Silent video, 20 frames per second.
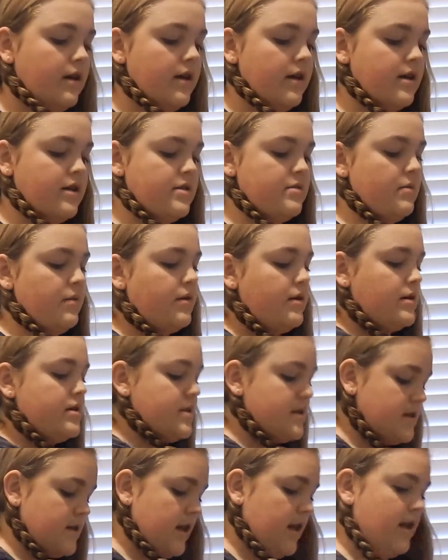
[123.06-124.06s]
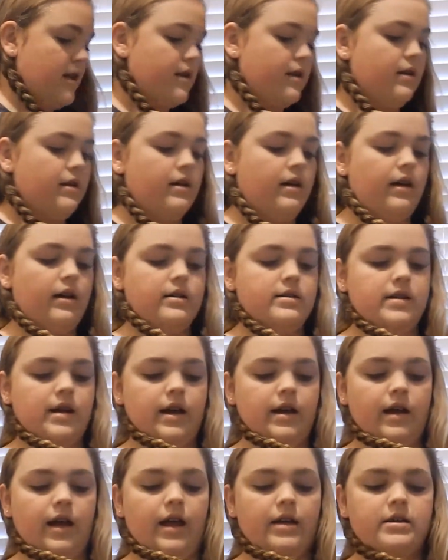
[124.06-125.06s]
is you want to just take a hair
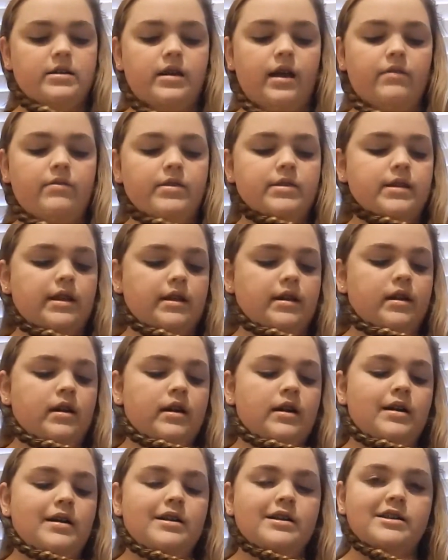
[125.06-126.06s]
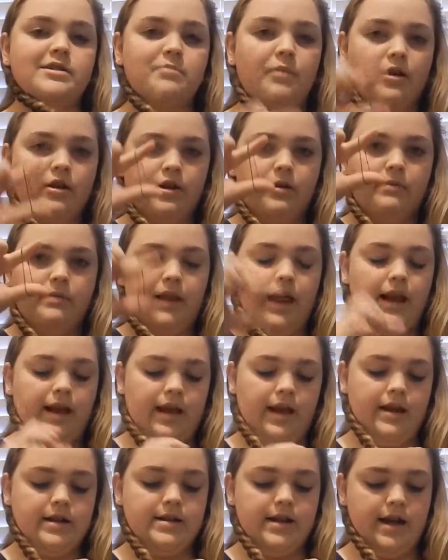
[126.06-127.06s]
tie. I just have these like small little black
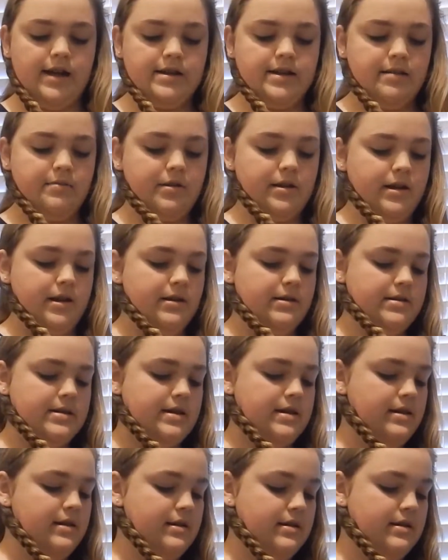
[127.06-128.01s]
hair ties I'm going to use.